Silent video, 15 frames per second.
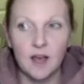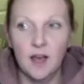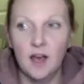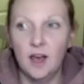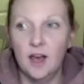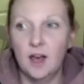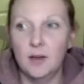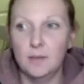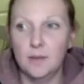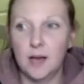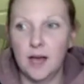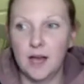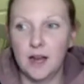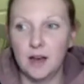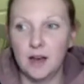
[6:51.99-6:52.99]
And
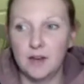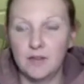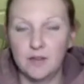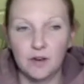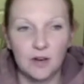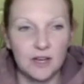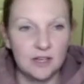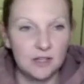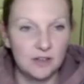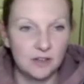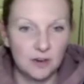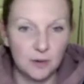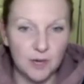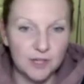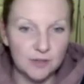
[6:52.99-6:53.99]
I've got in your
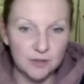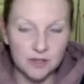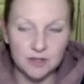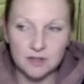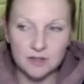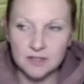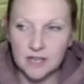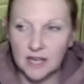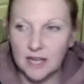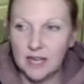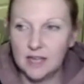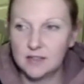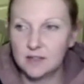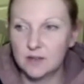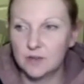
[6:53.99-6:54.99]
equestrian
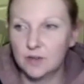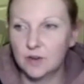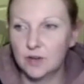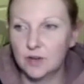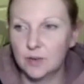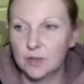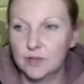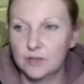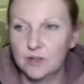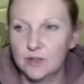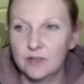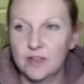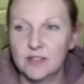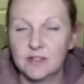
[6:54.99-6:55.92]
dates, I've got equestrian events,